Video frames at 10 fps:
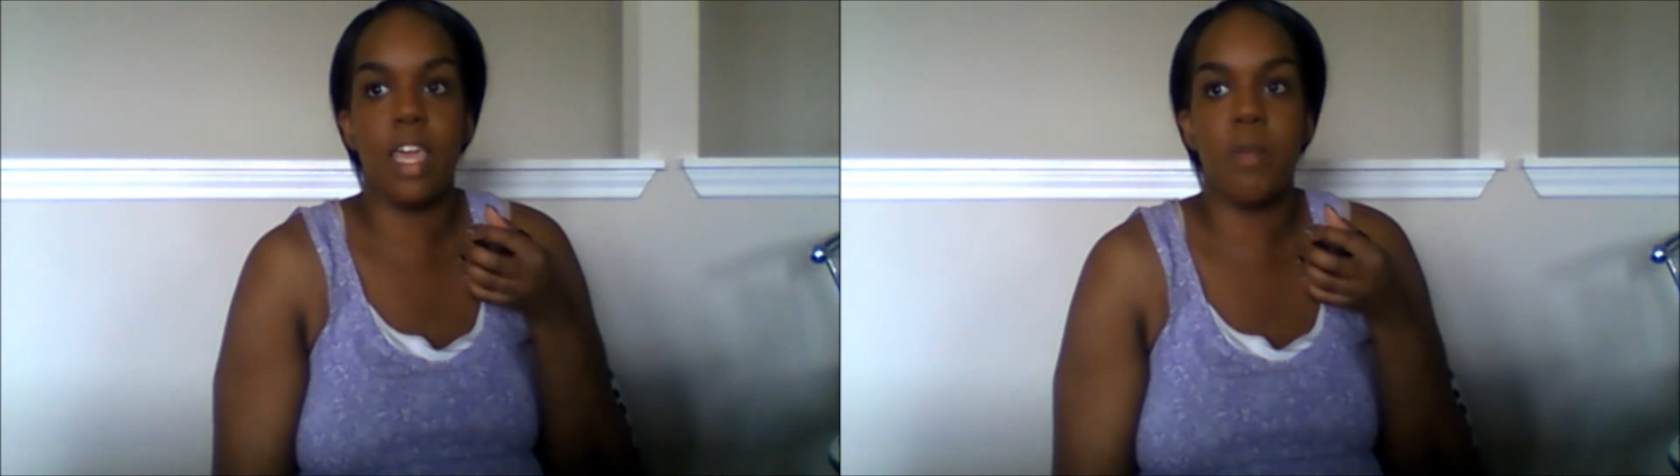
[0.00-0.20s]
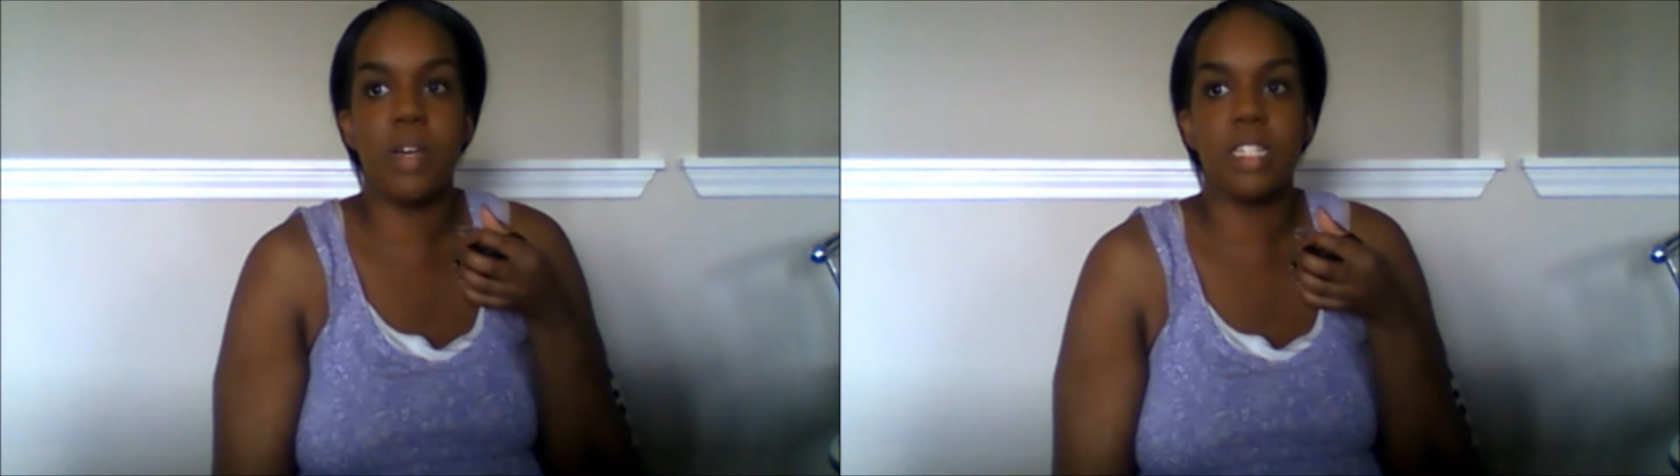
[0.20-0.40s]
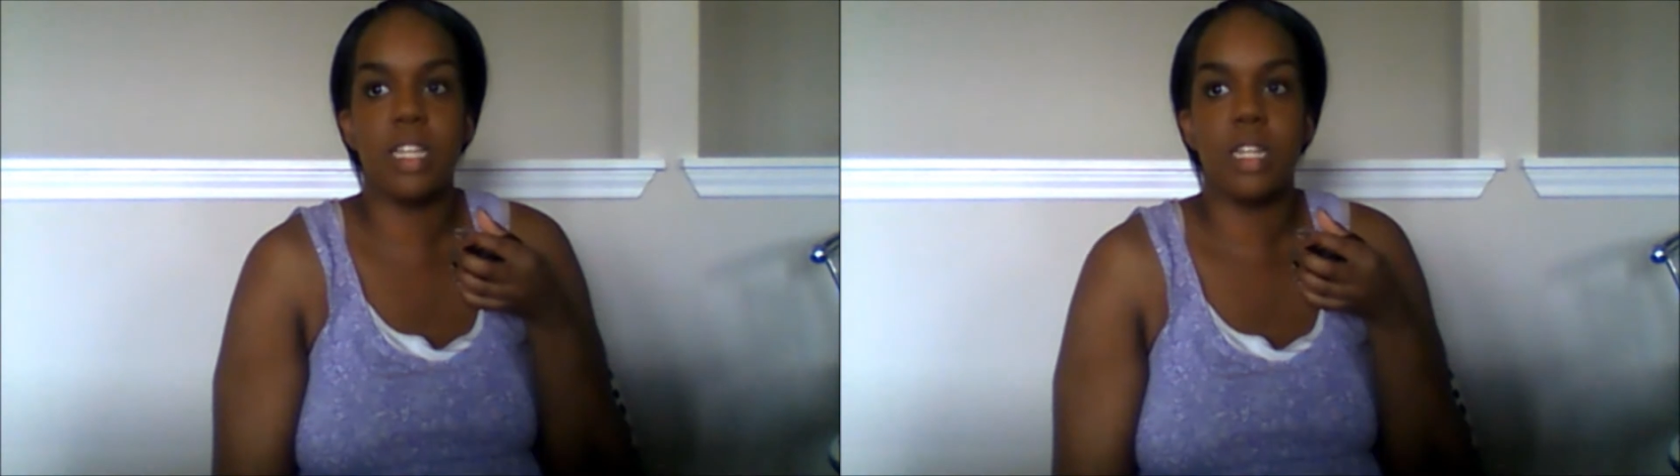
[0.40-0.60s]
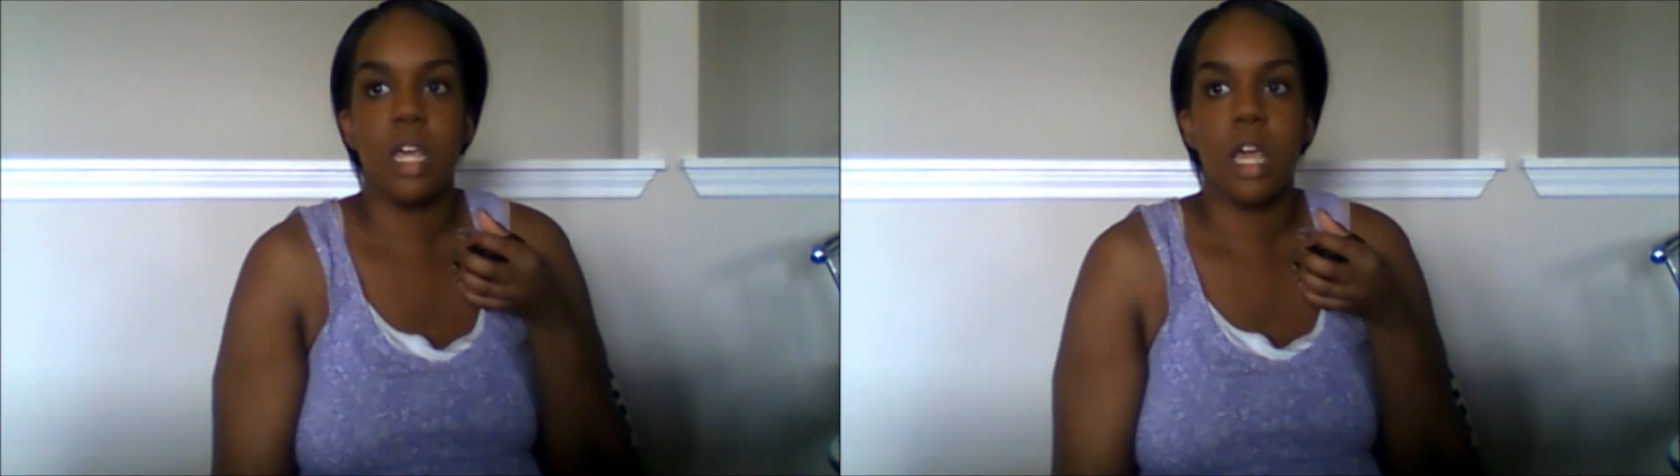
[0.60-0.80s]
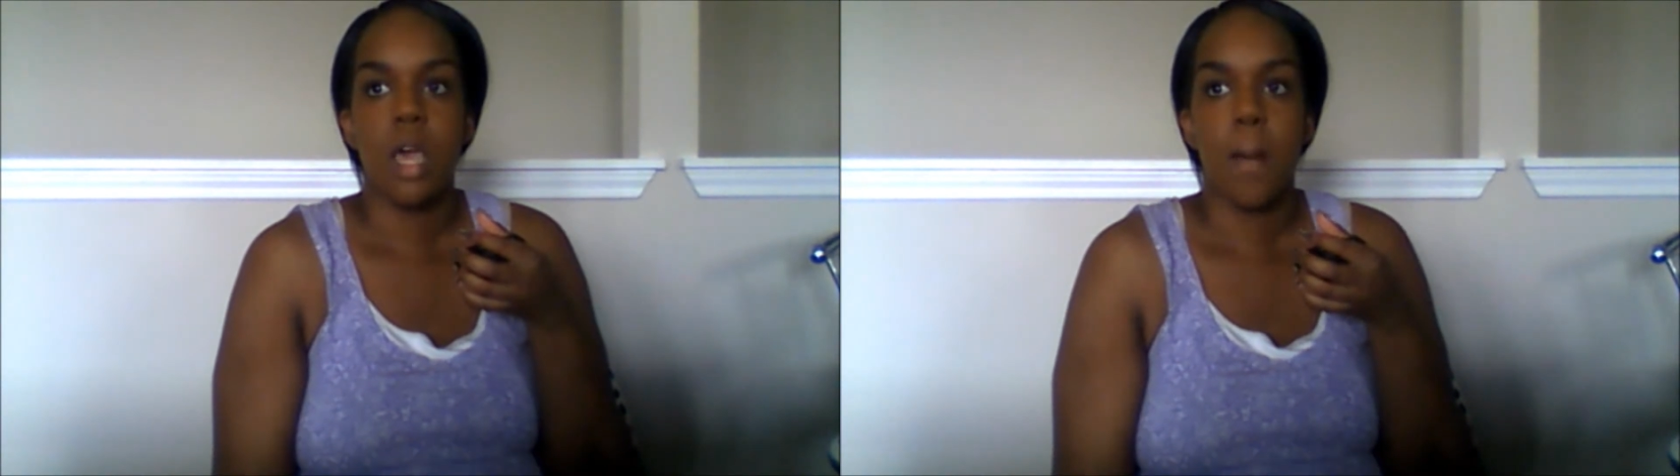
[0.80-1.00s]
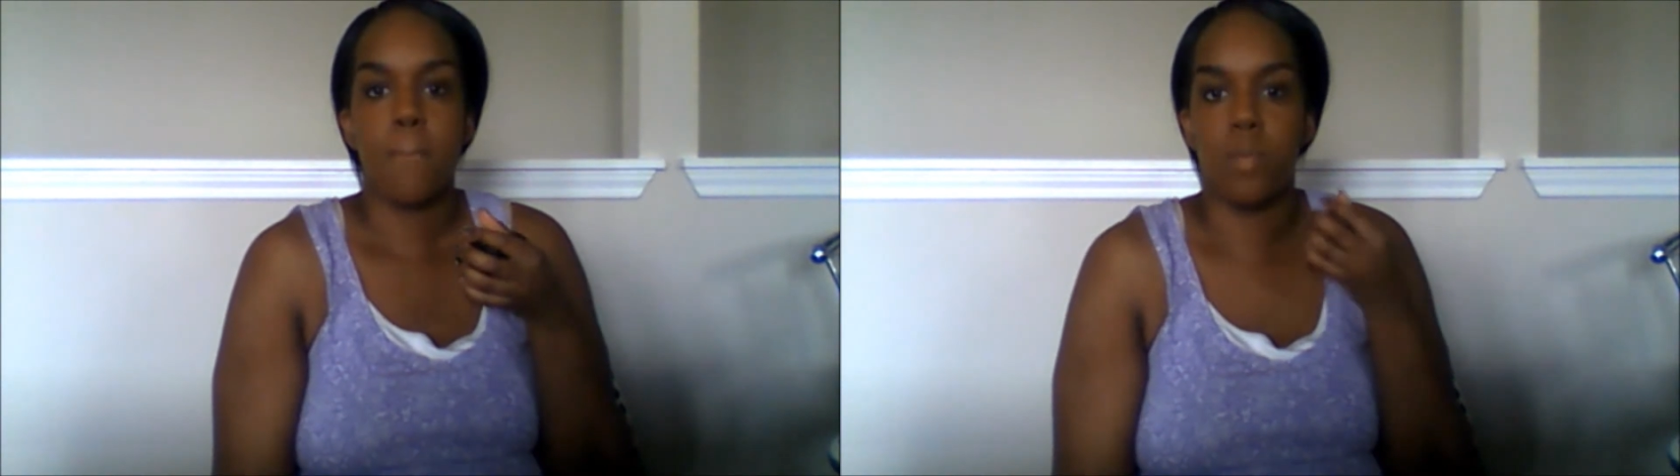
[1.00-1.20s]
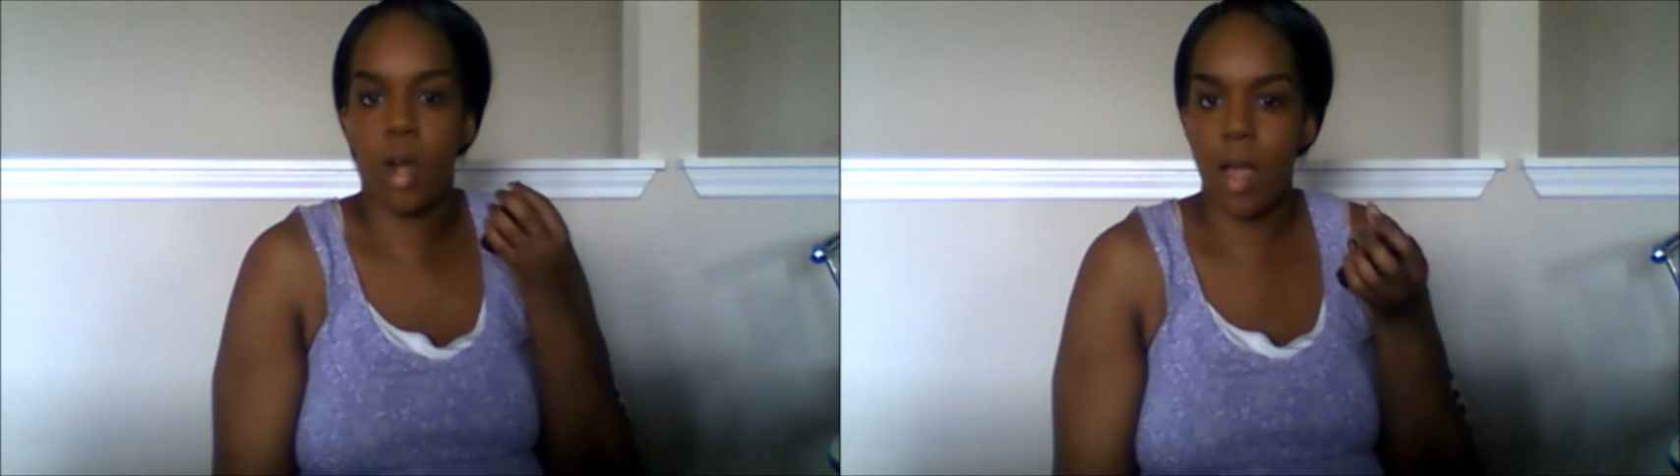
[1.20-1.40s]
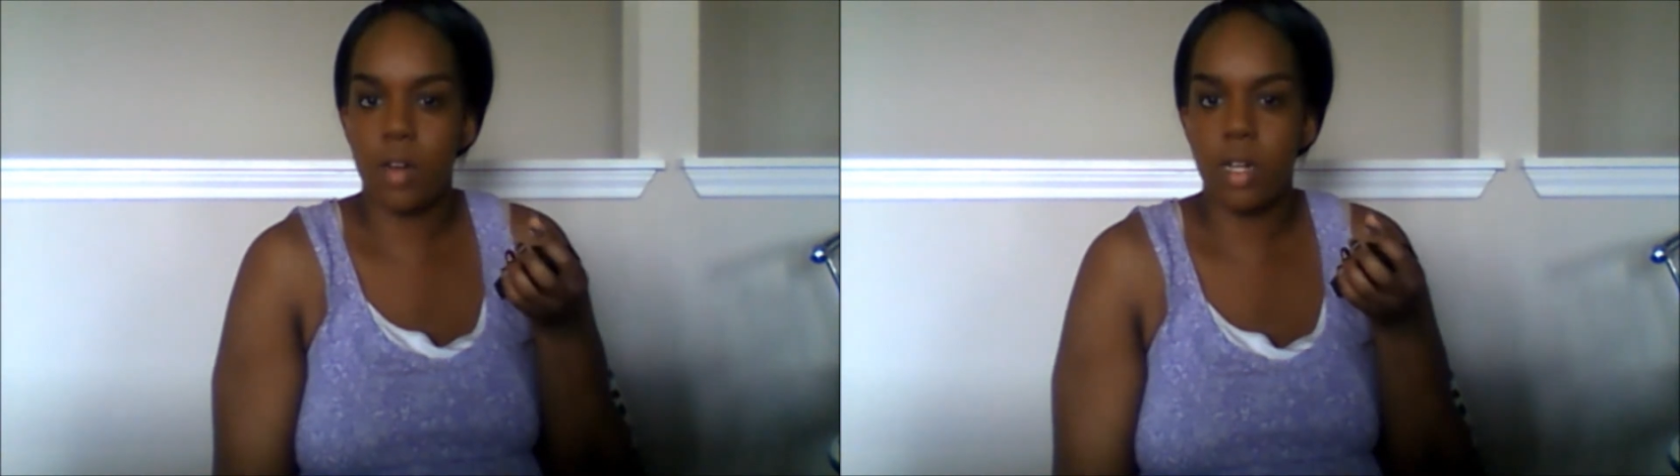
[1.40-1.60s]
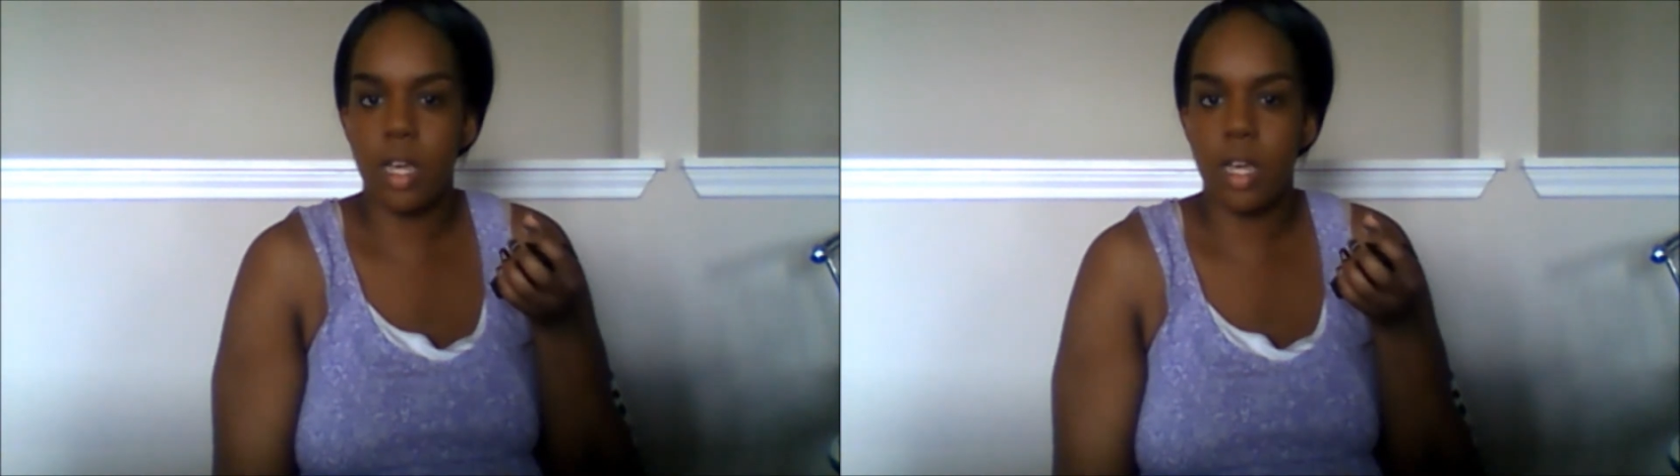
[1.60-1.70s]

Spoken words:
it wasn't brown